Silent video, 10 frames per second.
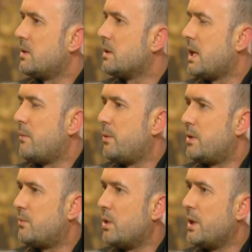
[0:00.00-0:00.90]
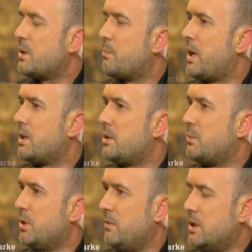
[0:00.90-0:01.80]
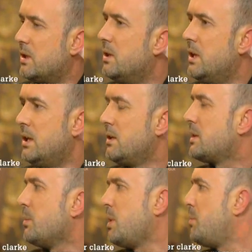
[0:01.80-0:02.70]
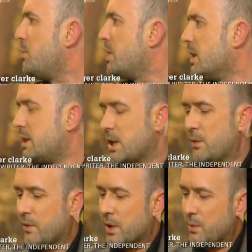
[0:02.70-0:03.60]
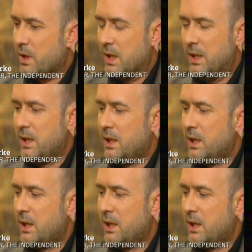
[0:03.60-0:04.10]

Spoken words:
this is an average rites of passage movie that so many people can identify with,